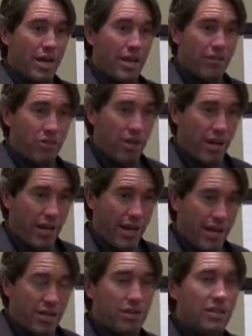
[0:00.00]
behavior
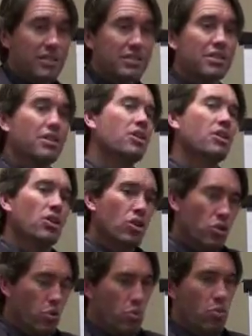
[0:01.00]
analyst,
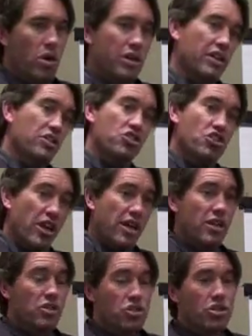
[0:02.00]
you would want to
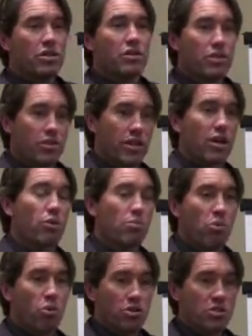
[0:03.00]
exchange their
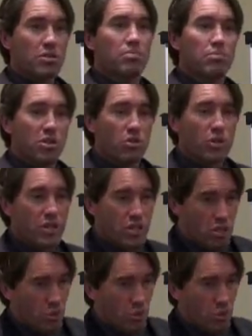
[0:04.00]
reports between the